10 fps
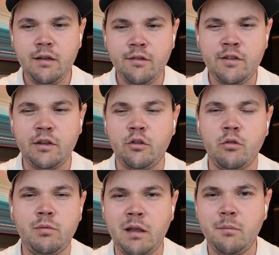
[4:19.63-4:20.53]
stick to
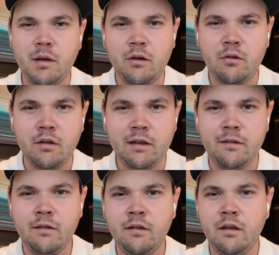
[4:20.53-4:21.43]
their plan better
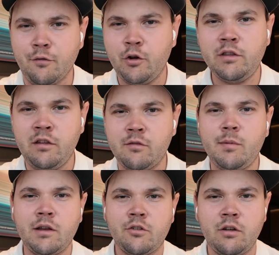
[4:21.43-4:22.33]
and avoid these
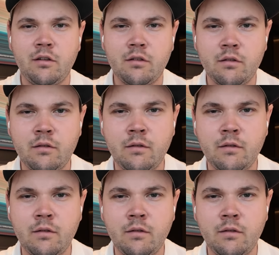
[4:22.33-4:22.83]
bad trades?